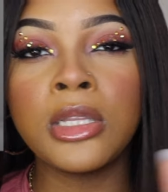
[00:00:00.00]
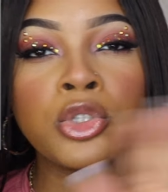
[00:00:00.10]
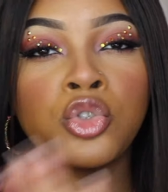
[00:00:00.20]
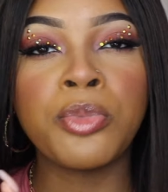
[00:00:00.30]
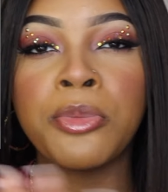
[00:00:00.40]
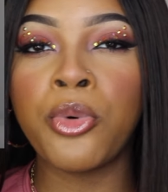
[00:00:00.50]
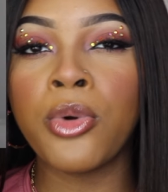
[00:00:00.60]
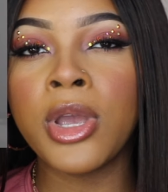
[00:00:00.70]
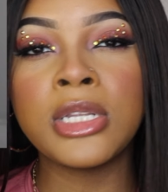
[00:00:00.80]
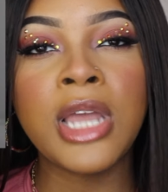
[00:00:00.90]
looks super
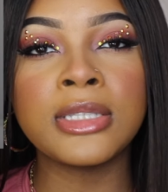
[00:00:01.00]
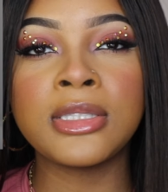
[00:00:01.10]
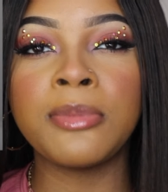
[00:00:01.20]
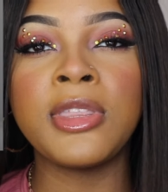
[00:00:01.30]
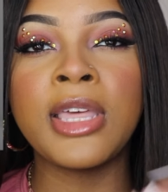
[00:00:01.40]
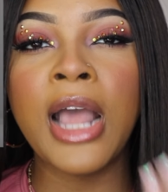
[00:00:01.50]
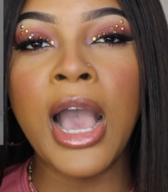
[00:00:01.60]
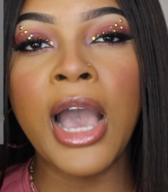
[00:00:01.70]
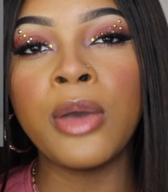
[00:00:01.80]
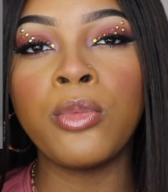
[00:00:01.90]
boring, not something that
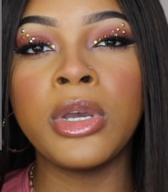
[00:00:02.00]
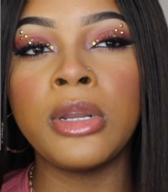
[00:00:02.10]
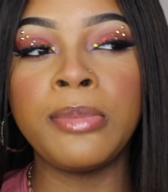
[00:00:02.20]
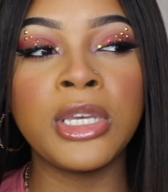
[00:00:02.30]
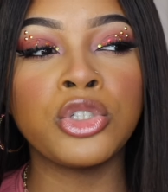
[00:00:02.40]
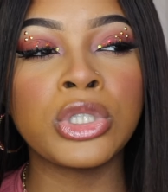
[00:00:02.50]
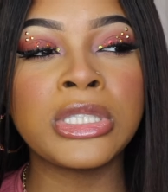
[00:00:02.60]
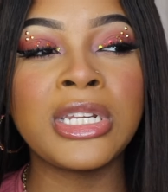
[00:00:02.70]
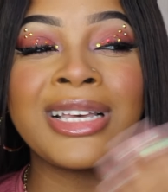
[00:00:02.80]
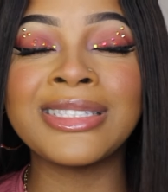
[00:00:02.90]
I would be
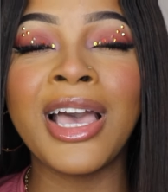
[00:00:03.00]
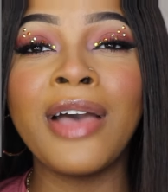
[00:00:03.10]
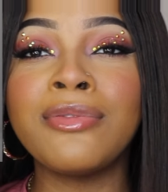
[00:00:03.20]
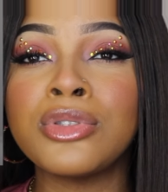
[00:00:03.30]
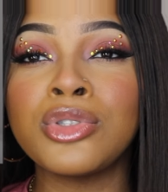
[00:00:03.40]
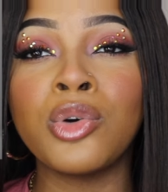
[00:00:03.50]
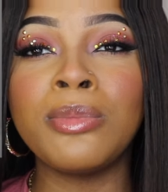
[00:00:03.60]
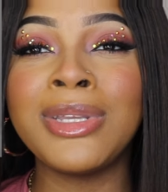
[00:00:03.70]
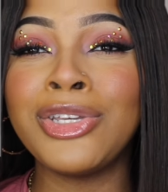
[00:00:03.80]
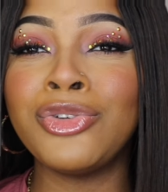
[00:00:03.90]
interested in because I have so
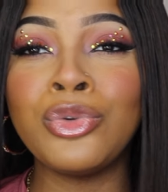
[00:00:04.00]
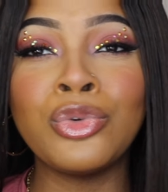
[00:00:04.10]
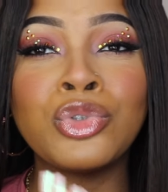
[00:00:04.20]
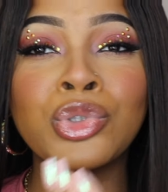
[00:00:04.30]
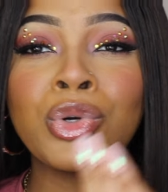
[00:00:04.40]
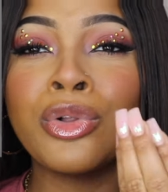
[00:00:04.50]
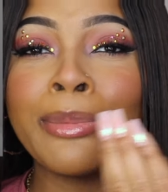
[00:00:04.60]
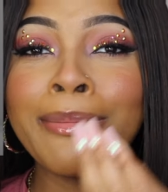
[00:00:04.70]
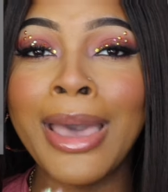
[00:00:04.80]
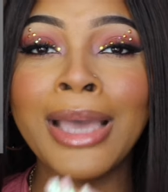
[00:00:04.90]
many
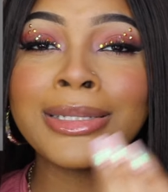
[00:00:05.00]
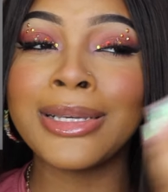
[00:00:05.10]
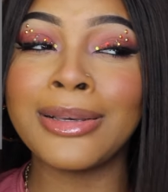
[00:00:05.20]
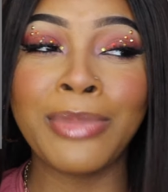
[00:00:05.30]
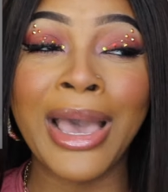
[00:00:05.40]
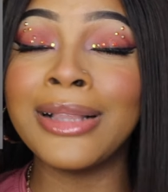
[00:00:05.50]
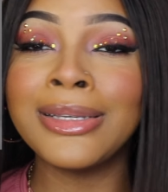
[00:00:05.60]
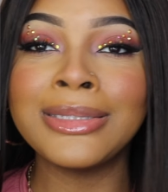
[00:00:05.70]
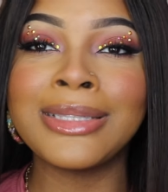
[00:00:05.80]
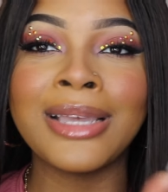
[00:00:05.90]
neutral matte
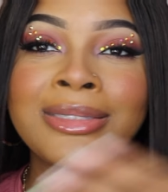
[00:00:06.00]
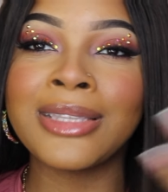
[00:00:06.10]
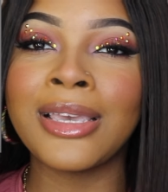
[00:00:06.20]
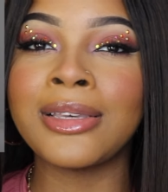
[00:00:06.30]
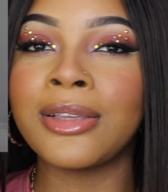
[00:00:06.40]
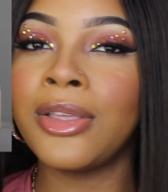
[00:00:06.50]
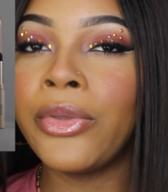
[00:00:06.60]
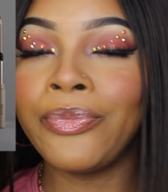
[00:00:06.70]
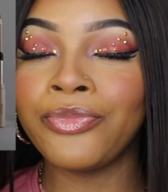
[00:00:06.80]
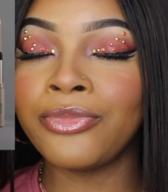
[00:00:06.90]
palettes that it's like,
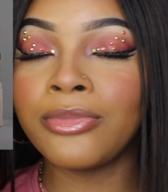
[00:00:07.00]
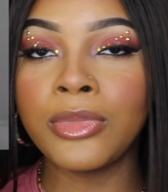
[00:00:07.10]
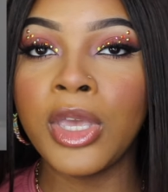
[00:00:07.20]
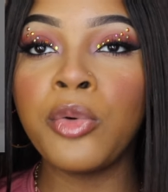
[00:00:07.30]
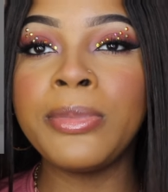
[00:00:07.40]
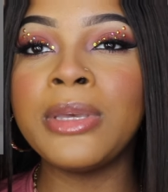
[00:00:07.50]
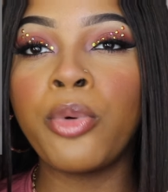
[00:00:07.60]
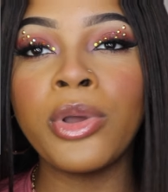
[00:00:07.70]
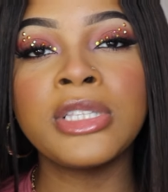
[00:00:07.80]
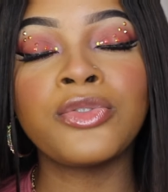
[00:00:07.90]
it would be
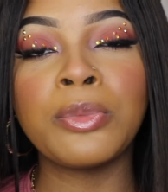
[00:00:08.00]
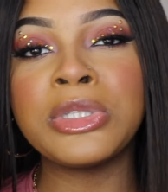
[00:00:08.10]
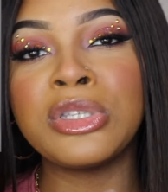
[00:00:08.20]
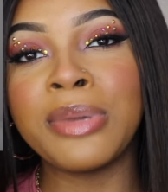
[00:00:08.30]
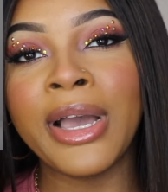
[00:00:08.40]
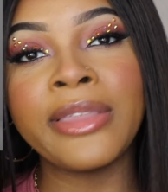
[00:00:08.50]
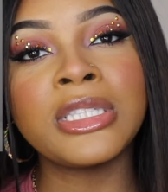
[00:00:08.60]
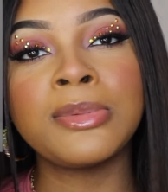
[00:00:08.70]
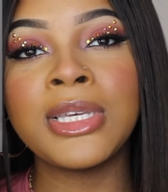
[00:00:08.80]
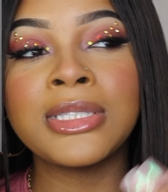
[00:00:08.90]
pointless for me to buy
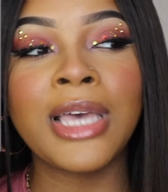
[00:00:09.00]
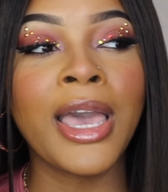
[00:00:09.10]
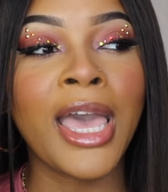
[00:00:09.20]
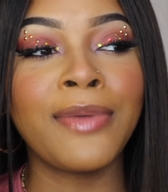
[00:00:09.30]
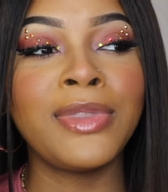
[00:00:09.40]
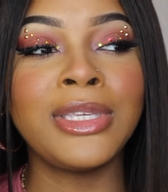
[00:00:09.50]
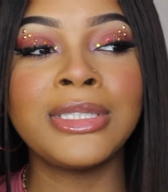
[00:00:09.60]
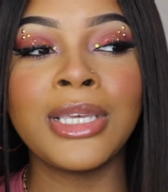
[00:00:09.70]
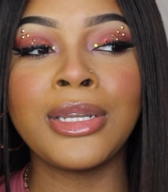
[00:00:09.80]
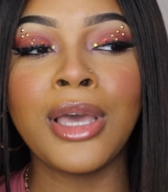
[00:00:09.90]
this because I have
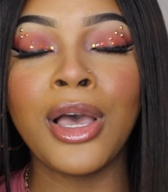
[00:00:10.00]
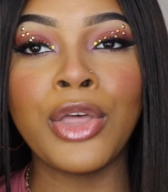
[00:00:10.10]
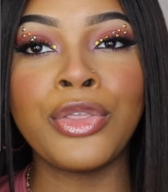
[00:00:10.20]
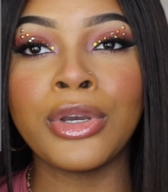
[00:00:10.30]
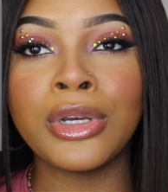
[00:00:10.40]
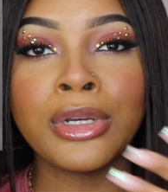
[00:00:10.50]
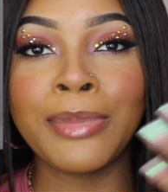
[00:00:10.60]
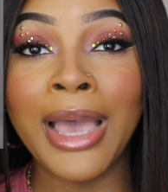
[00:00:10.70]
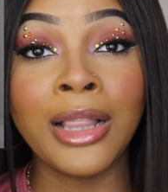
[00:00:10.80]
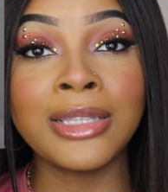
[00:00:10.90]
these in other
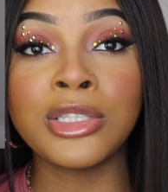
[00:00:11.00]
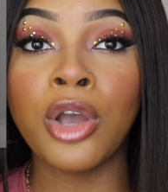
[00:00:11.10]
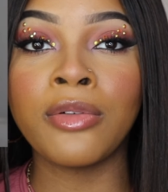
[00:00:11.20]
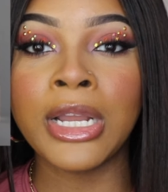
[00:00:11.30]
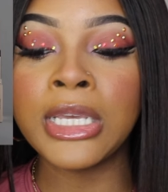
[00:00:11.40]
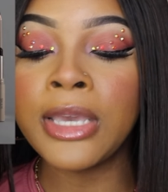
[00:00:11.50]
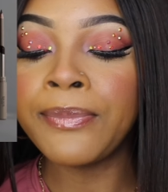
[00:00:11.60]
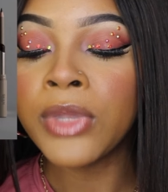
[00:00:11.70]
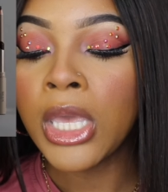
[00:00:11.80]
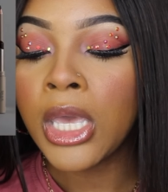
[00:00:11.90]
palettes
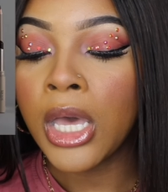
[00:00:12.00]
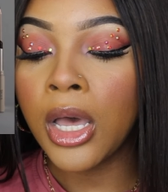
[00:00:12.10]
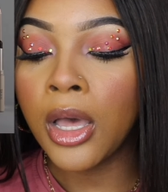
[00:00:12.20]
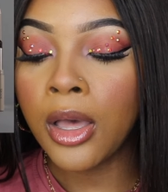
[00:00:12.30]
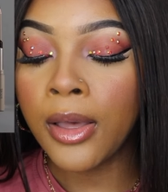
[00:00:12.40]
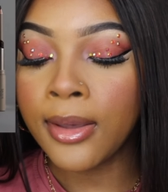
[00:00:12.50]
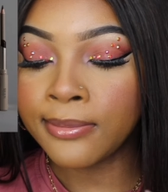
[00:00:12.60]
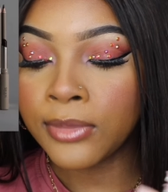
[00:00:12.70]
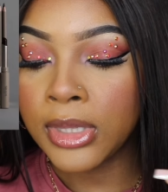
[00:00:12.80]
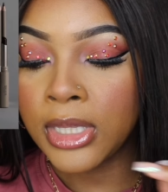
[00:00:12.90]
already.
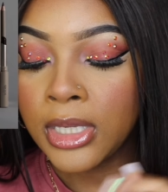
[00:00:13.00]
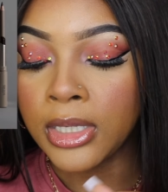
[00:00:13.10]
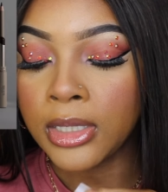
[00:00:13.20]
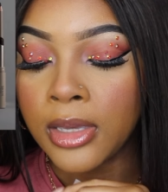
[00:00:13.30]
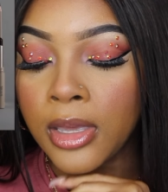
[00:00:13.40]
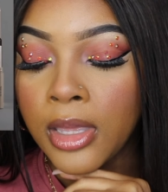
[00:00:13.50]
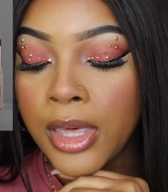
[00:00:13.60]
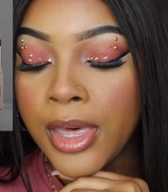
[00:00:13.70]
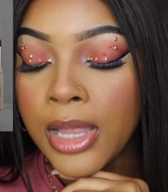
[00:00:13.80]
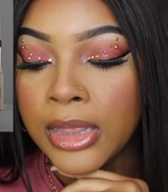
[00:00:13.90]
The
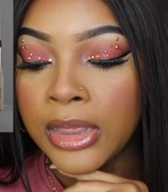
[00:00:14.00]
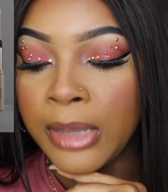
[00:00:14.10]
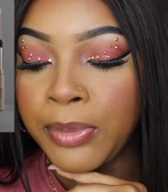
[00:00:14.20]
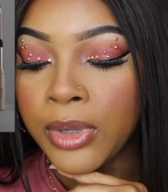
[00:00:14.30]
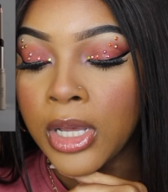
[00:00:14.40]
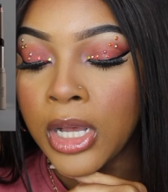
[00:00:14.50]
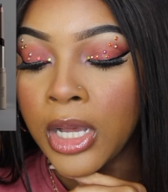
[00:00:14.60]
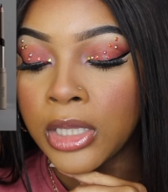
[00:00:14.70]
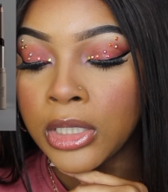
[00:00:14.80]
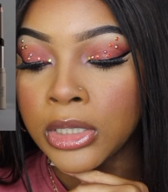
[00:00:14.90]
lip
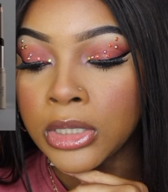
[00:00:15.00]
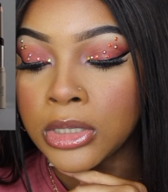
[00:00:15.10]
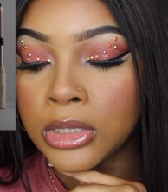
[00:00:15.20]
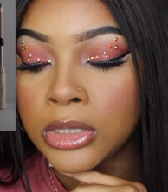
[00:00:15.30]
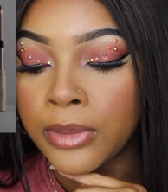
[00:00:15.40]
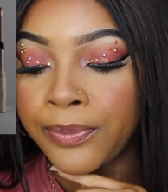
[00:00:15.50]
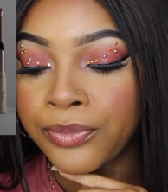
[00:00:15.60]
colors,